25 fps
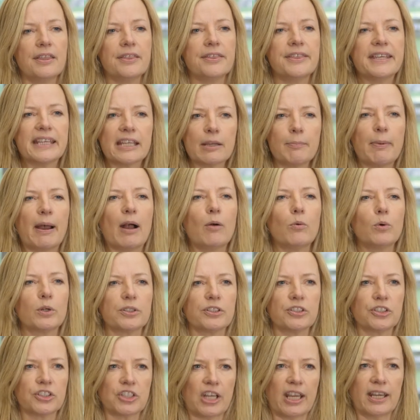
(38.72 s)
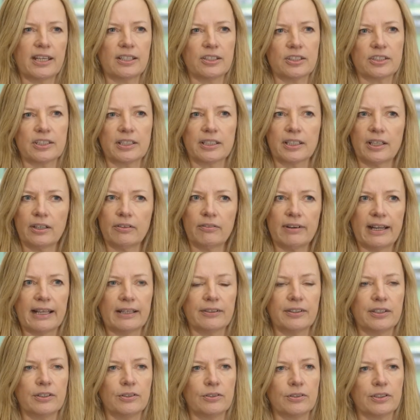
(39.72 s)
think about what's changing
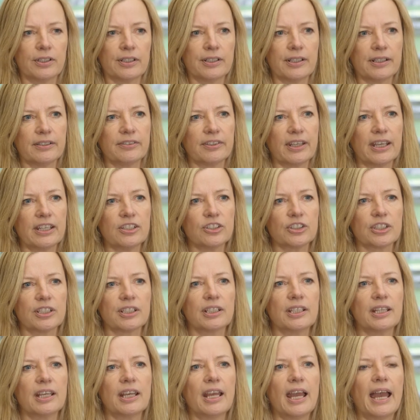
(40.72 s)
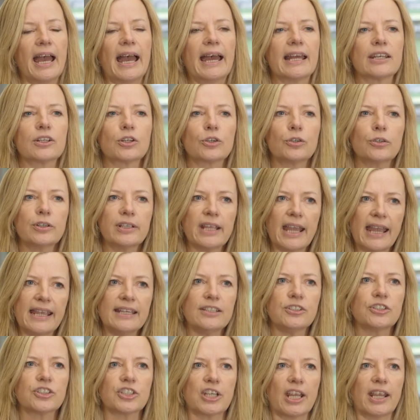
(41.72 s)
around the organization and
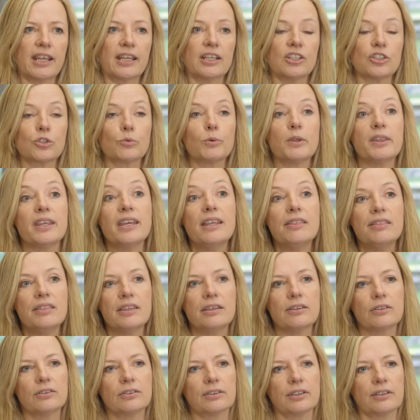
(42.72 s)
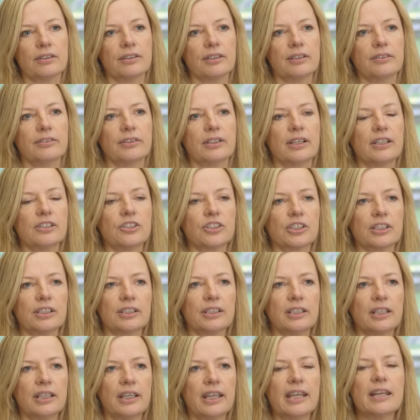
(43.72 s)
create change within the
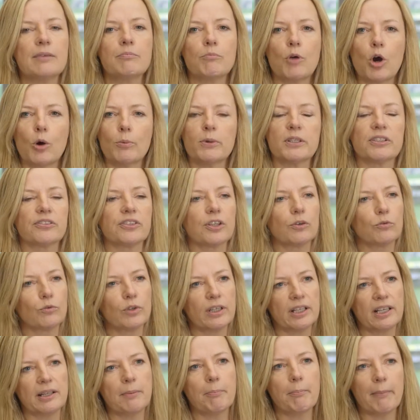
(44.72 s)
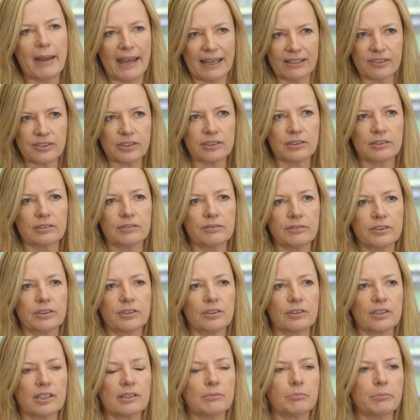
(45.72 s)
organization in moments that really matter for
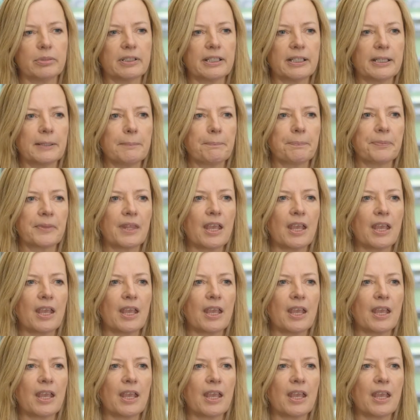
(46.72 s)
your company.